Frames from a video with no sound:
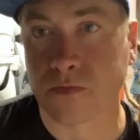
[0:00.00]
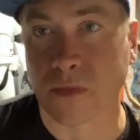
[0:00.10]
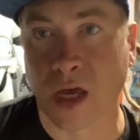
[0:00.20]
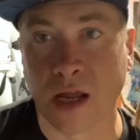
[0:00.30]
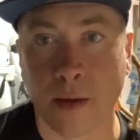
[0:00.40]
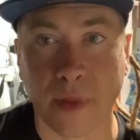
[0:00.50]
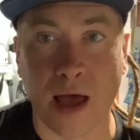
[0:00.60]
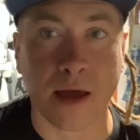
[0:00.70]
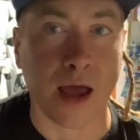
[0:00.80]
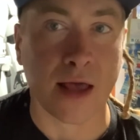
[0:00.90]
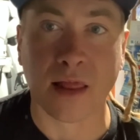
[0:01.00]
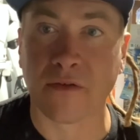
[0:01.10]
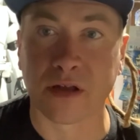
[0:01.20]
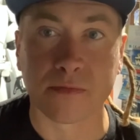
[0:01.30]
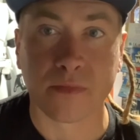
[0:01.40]
and I
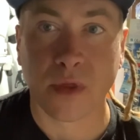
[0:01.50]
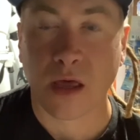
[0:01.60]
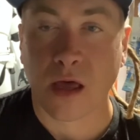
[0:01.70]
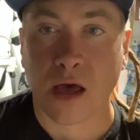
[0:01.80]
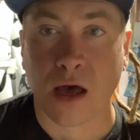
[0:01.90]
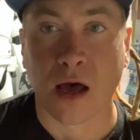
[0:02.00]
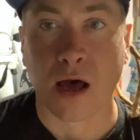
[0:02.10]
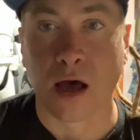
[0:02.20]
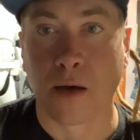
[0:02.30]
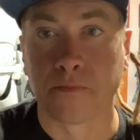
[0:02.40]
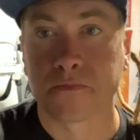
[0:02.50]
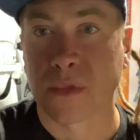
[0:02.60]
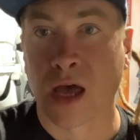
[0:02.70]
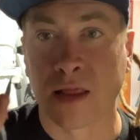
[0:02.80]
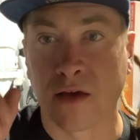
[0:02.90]
love it.
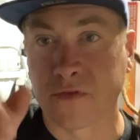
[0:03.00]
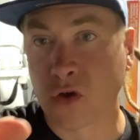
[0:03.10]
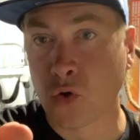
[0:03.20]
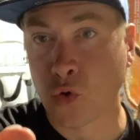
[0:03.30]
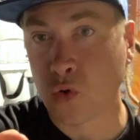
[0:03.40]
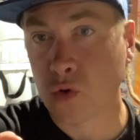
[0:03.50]
I love you.